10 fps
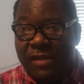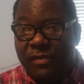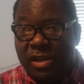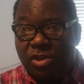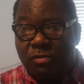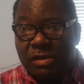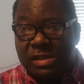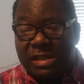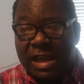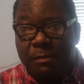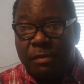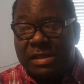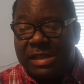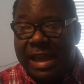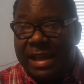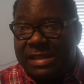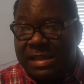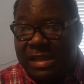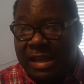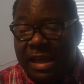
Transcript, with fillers: that you are staying protected,